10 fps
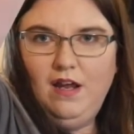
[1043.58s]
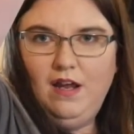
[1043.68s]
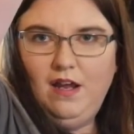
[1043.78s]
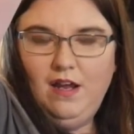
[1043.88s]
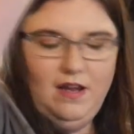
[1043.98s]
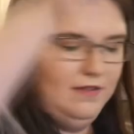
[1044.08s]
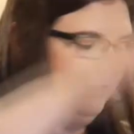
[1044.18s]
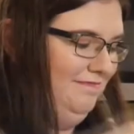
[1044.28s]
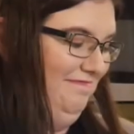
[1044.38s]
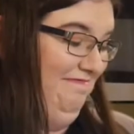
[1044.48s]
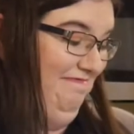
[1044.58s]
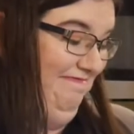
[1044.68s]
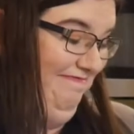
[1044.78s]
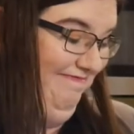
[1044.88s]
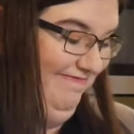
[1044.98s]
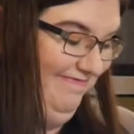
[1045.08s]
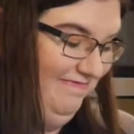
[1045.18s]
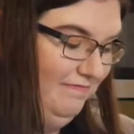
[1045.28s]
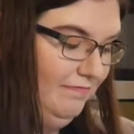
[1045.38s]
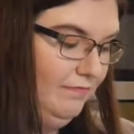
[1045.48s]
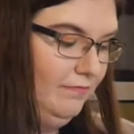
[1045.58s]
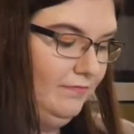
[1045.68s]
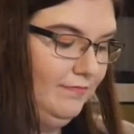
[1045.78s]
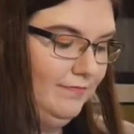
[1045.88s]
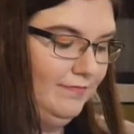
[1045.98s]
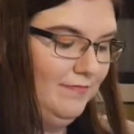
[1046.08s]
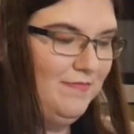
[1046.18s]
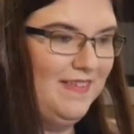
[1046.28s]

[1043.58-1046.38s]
[no speech]